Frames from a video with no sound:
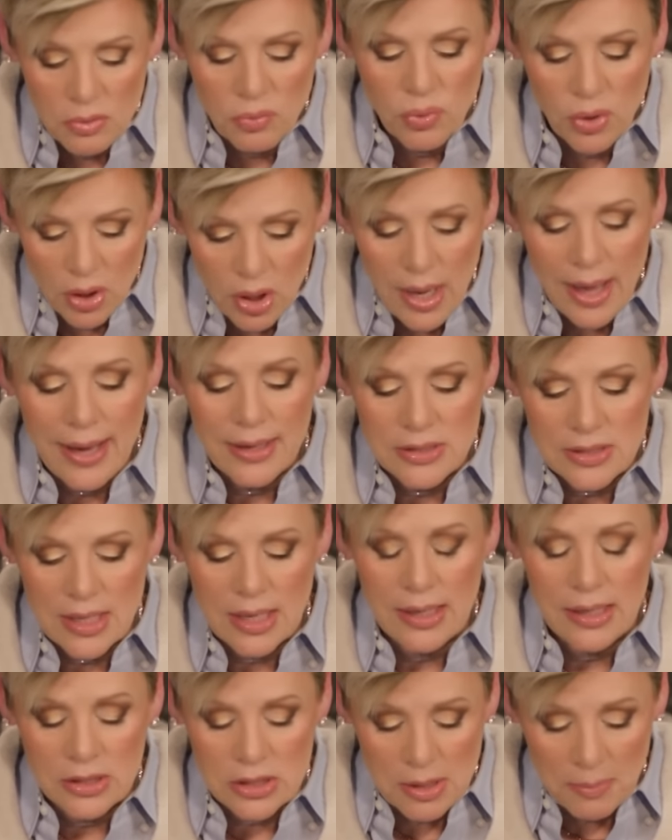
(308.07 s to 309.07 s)
Realize
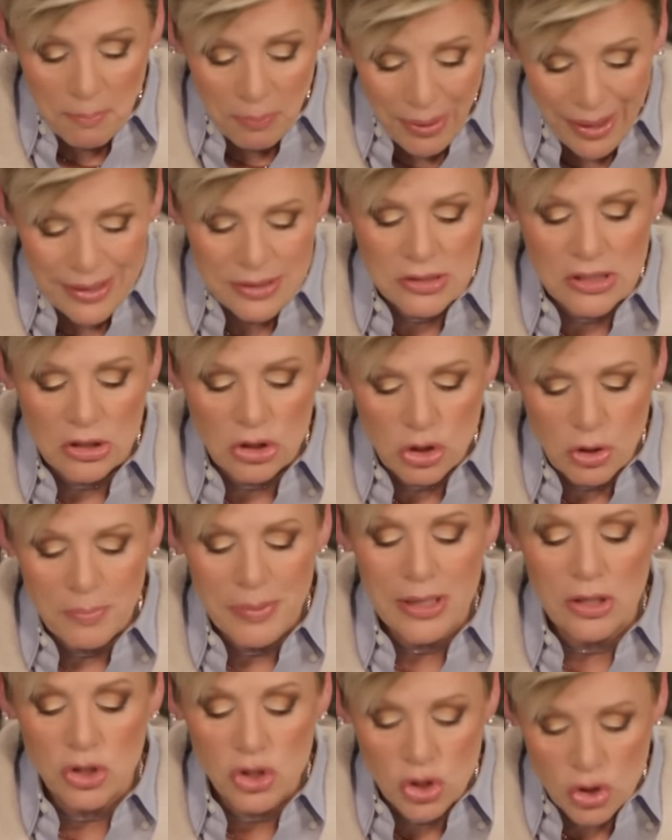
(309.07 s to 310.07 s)
that it's a blessing to
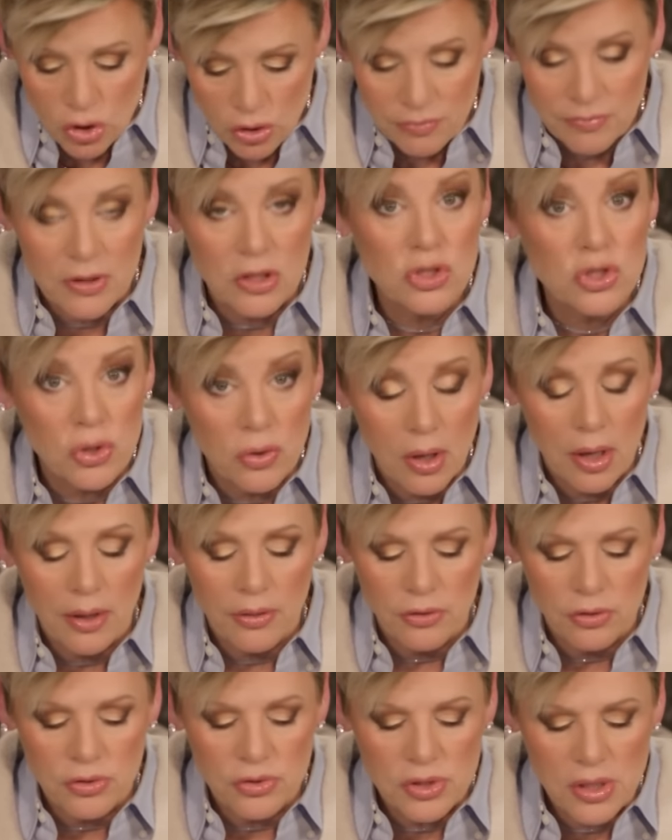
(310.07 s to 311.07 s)
be a servant to
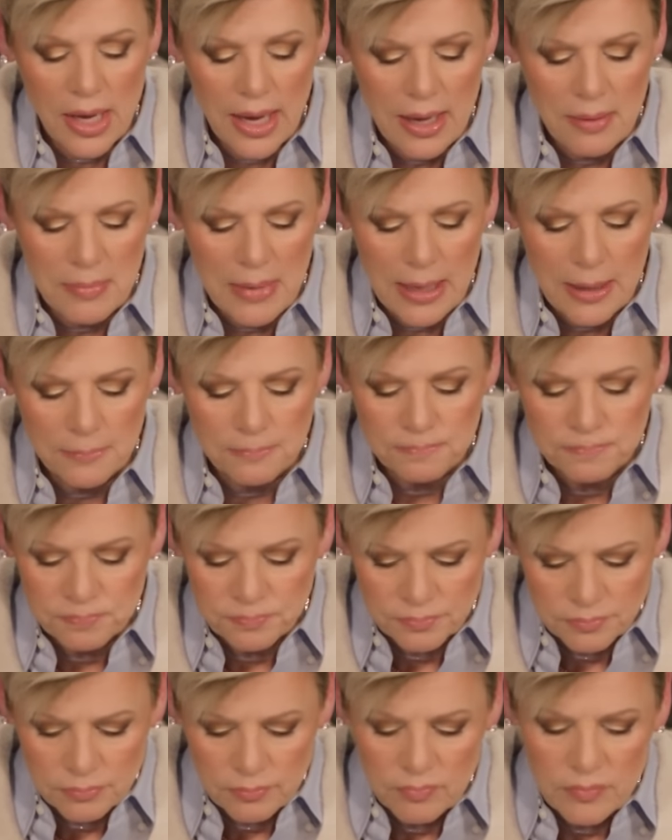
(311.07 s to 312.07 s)
others. Right. Amen. Amen.